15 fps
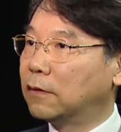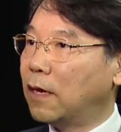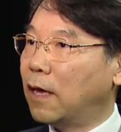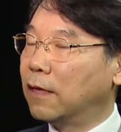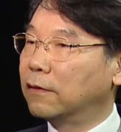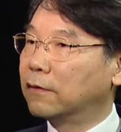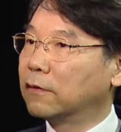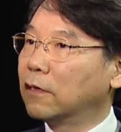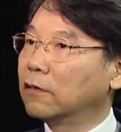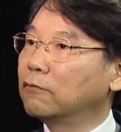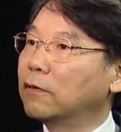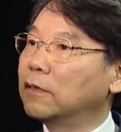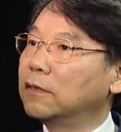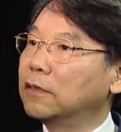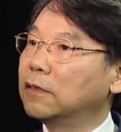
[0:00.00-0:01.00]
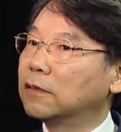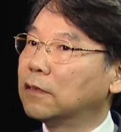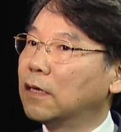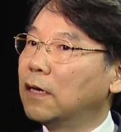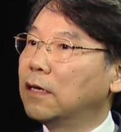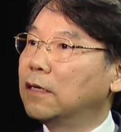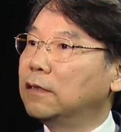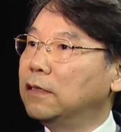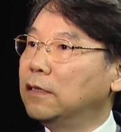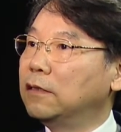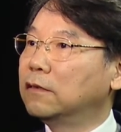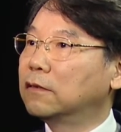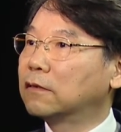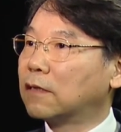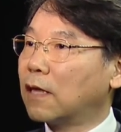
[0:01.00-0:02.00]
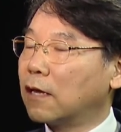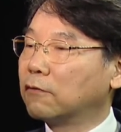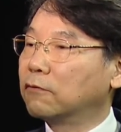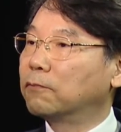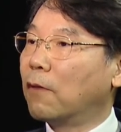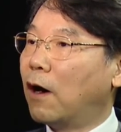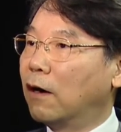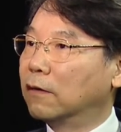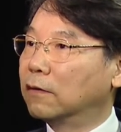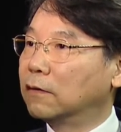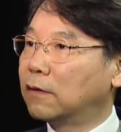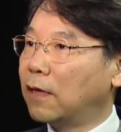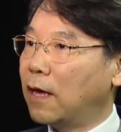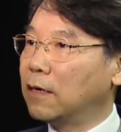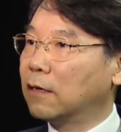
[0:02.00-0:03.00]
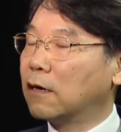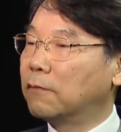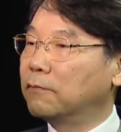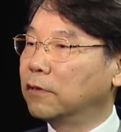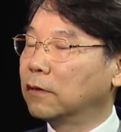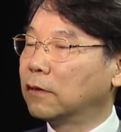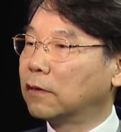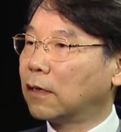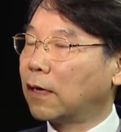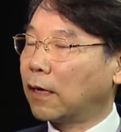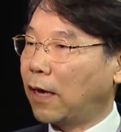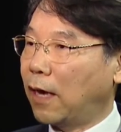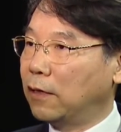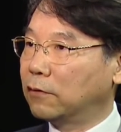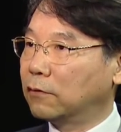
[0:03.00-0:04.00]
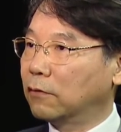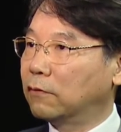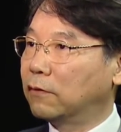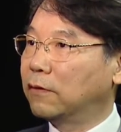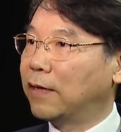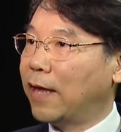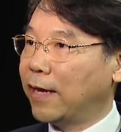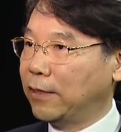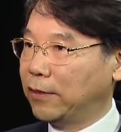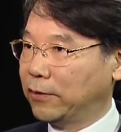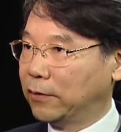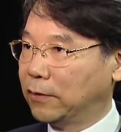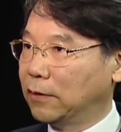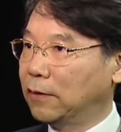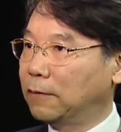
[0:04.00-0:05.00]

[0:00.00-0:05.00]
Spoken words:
and third one is lead study group on telecommunication language.